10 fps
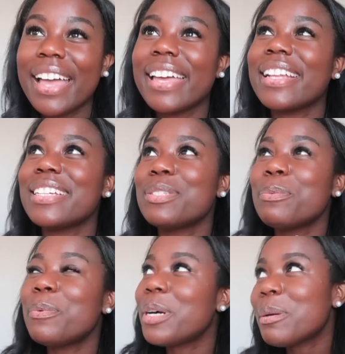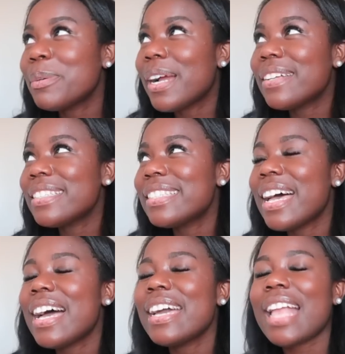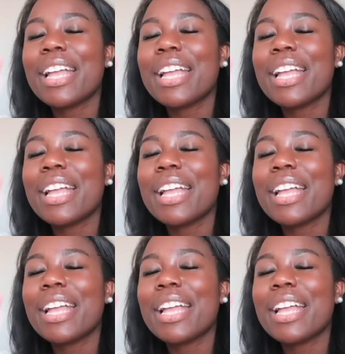It is warmer outside.